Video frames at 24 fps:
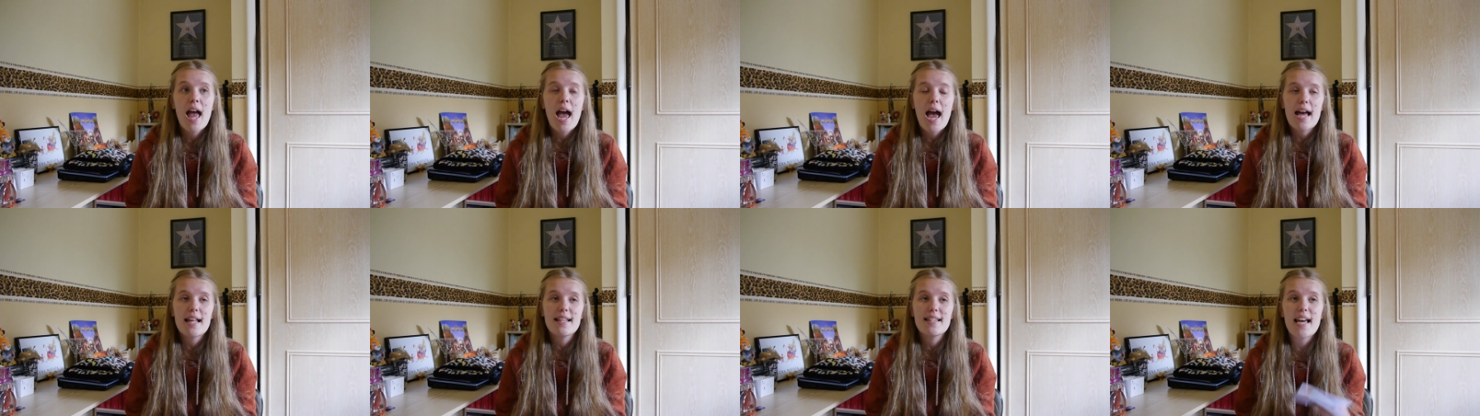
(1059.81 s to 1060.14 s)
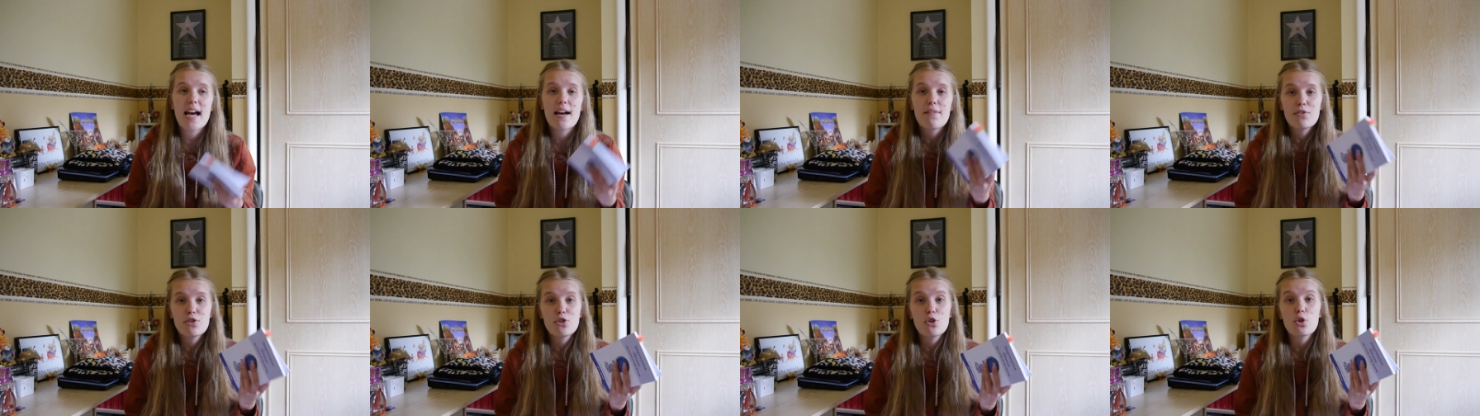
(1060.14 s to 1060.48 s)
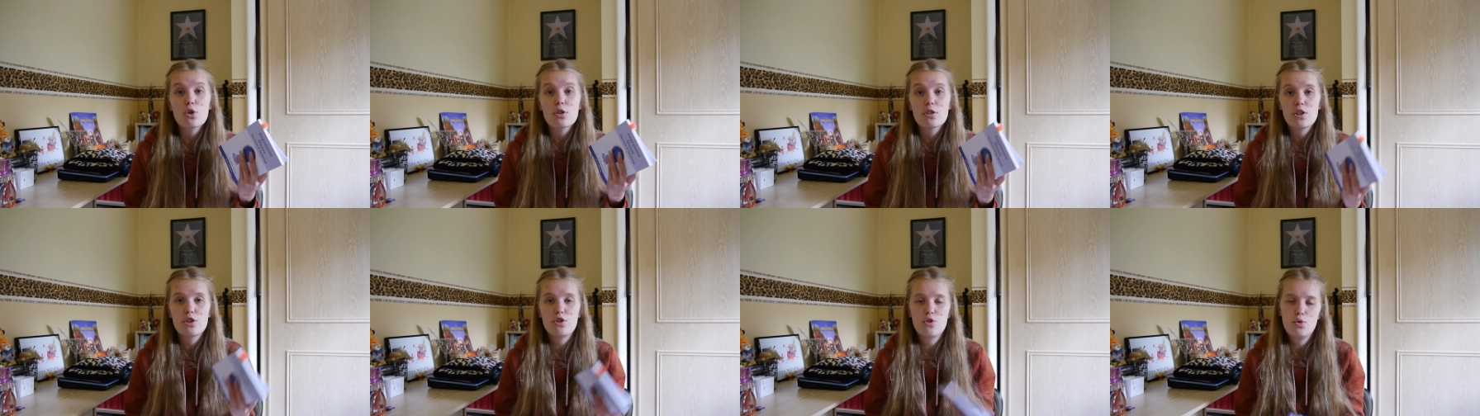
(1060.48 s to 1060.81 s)
And to have a
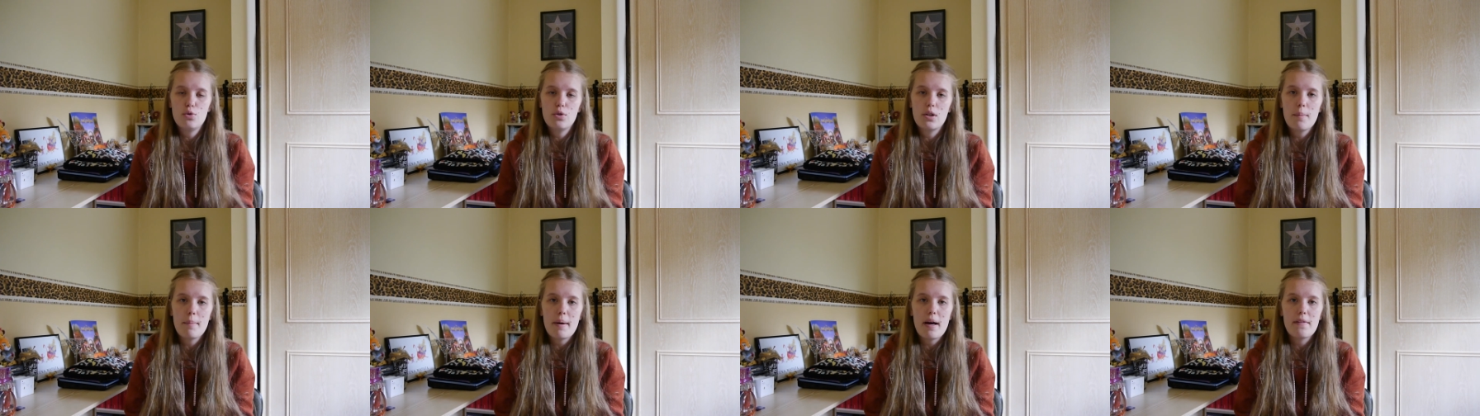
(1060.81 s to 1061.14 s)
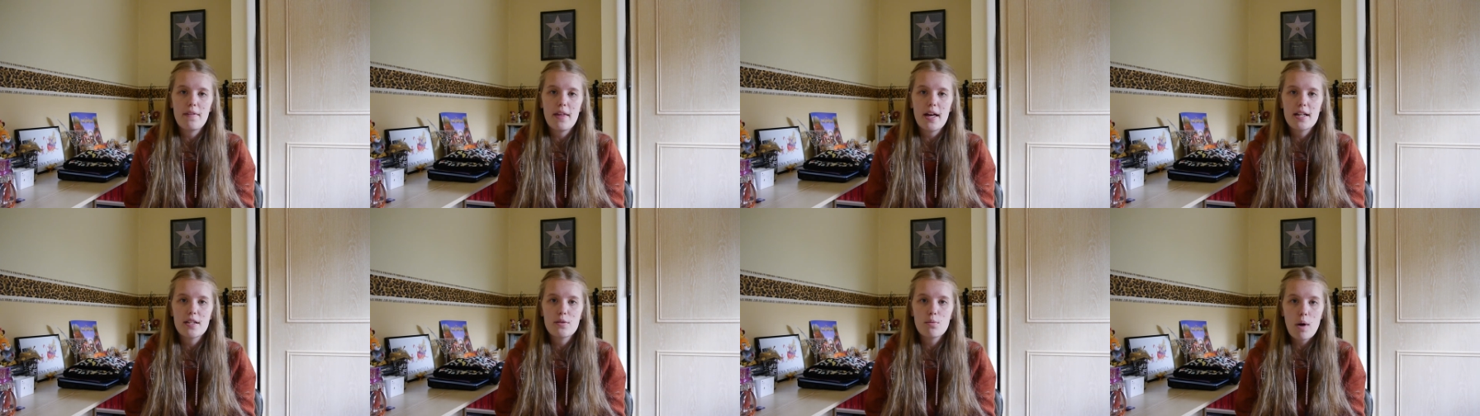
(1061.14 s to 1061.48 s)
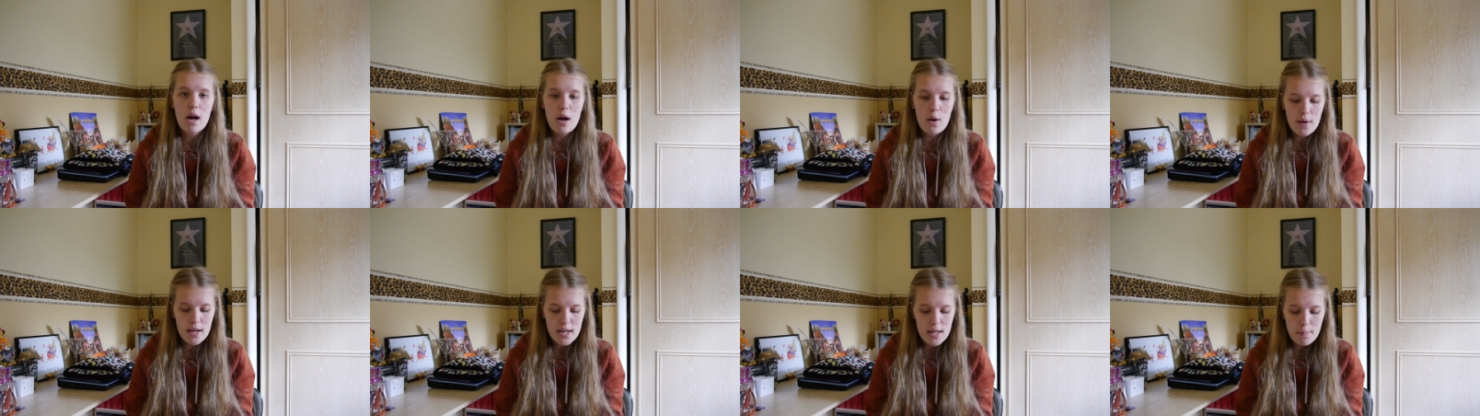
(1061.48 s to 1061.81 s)
doctor talk about that as
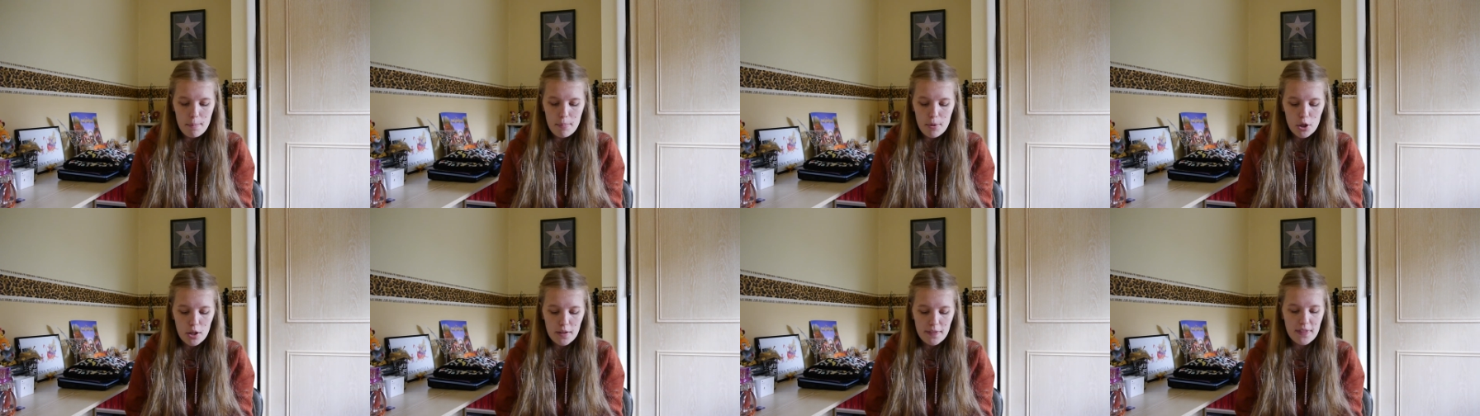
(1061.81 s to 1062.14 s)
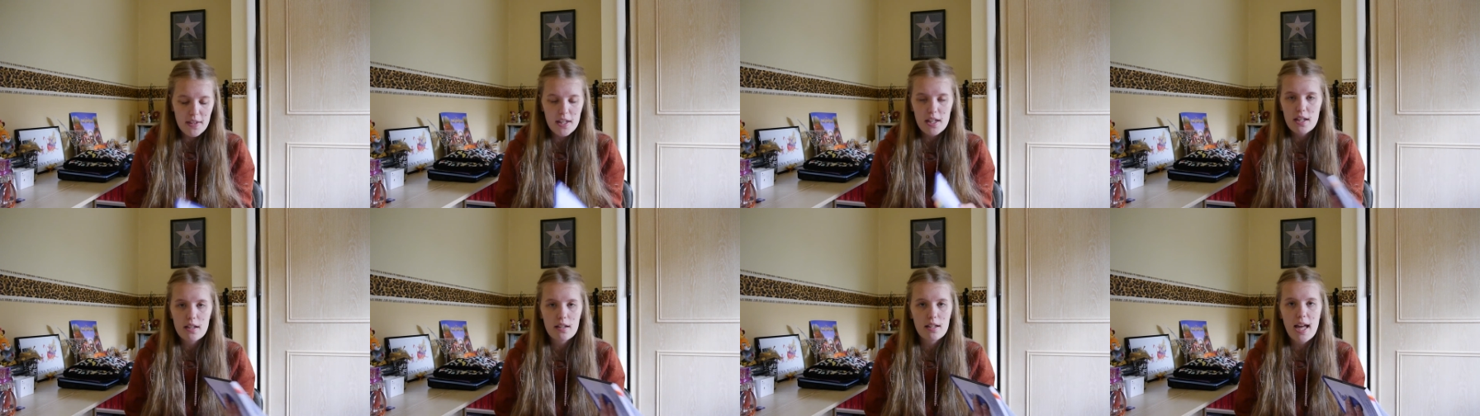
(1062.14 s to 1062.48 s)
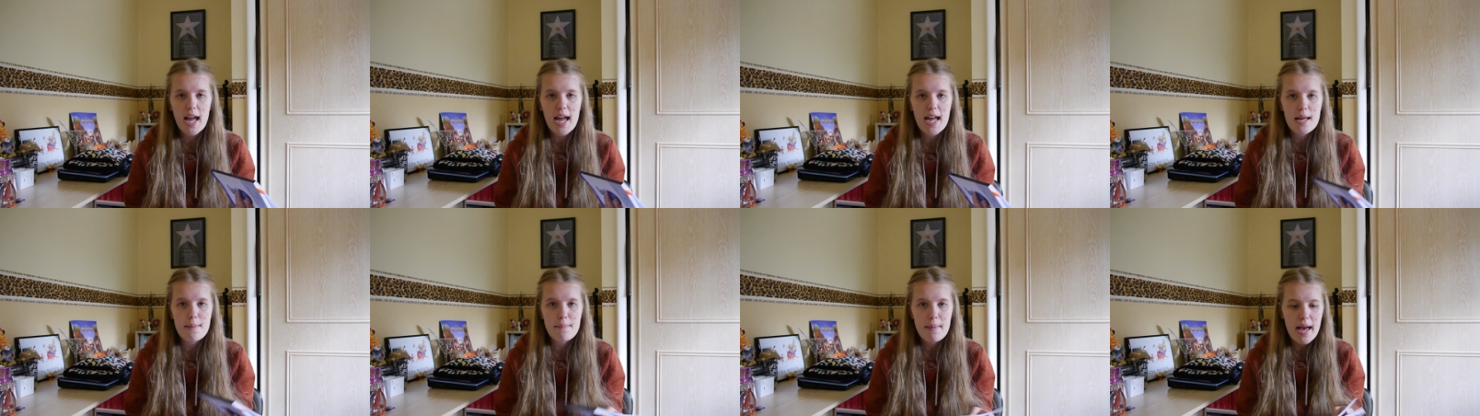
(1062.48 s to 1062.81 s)
well, in a book that
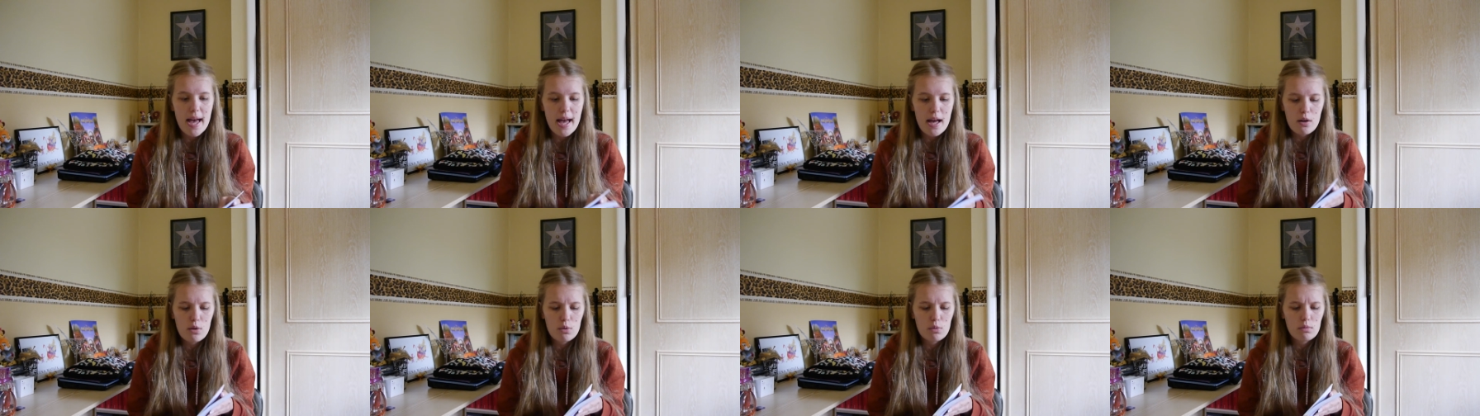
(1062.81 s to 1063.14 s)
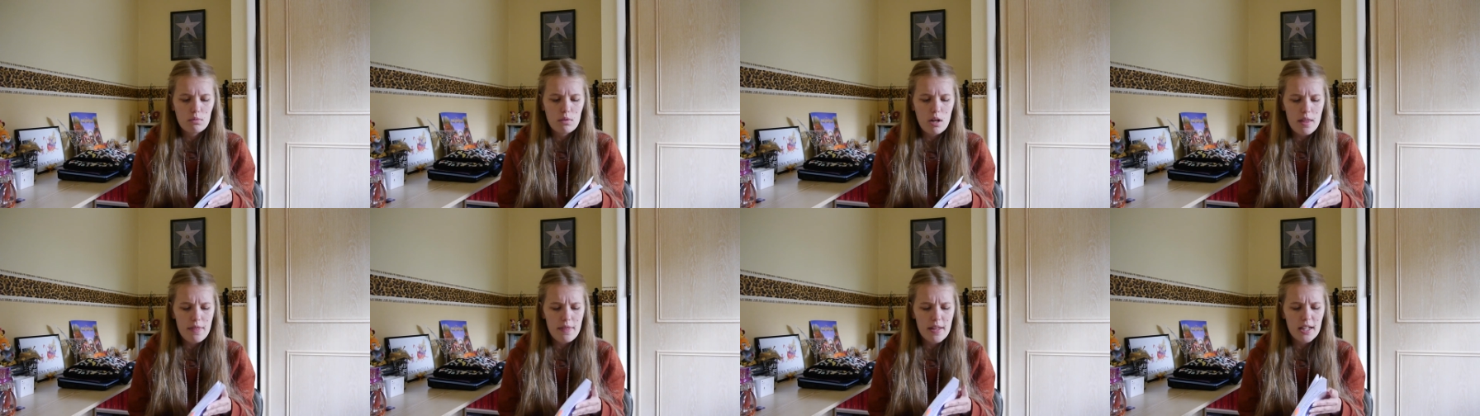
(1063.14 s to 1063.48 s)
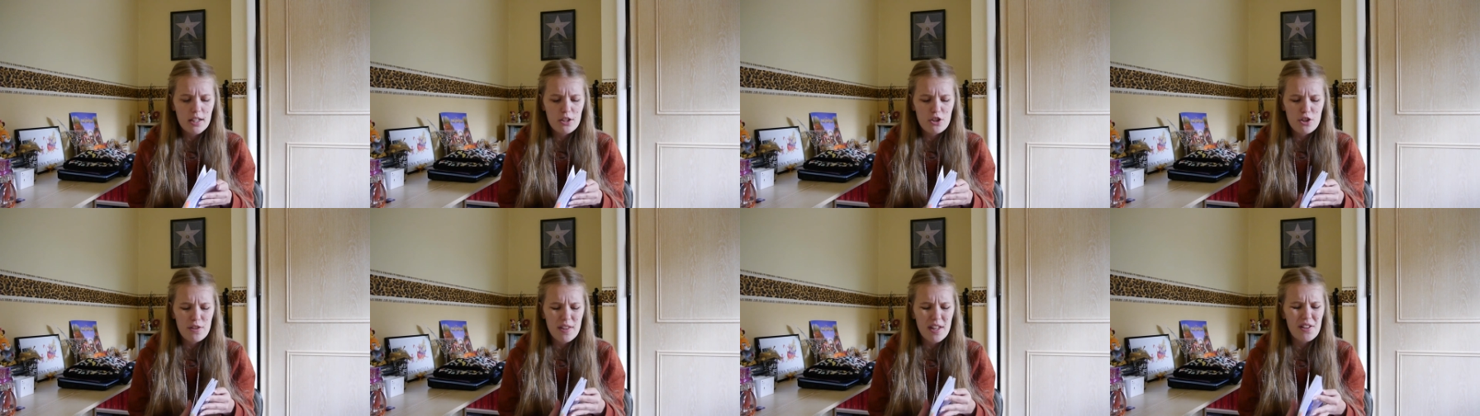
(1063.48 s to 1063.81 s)
came out, I
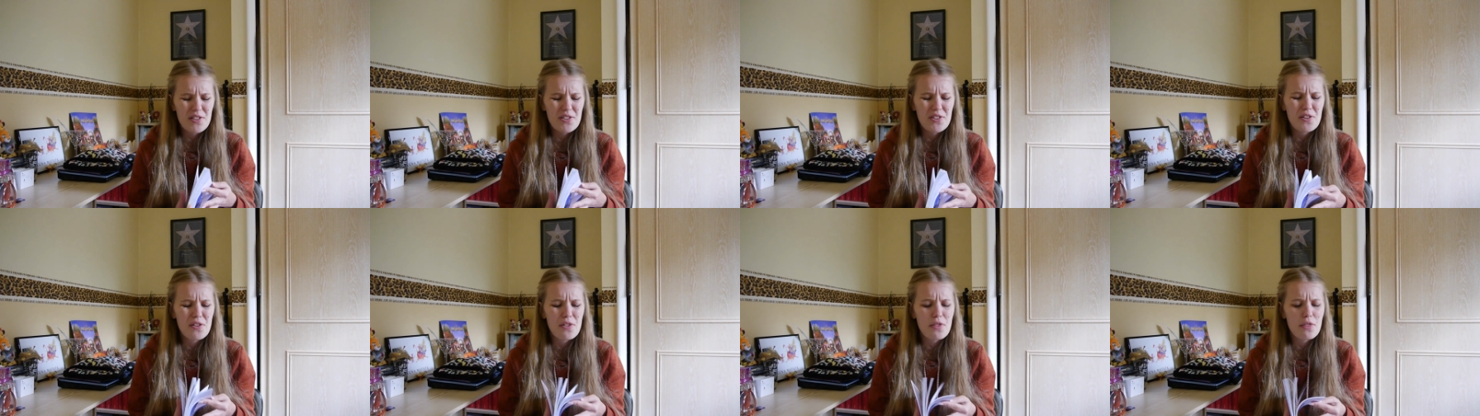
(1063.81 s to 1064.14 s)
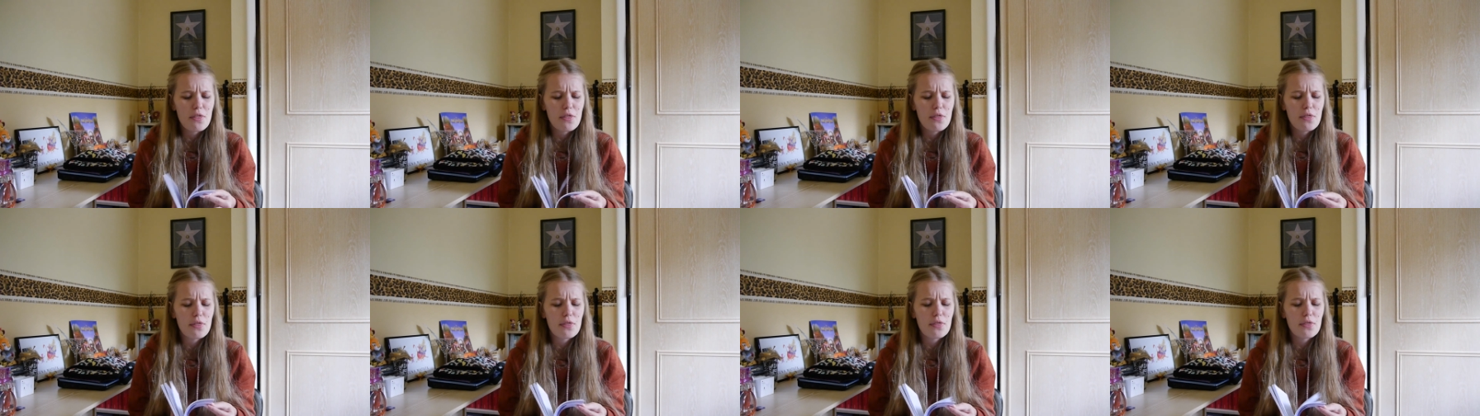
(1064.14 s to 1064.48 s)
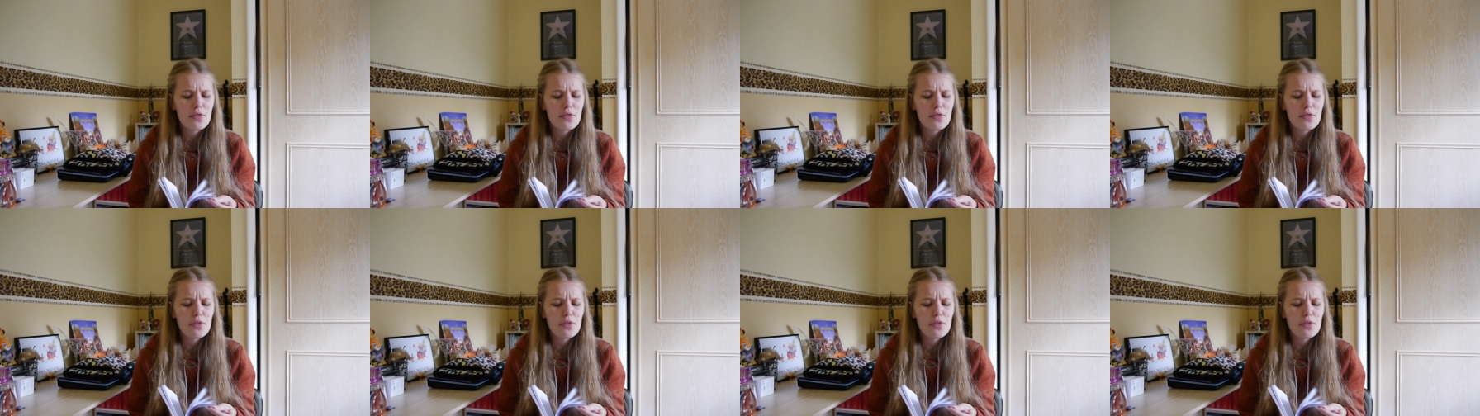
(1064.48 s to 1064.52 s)
think 2003,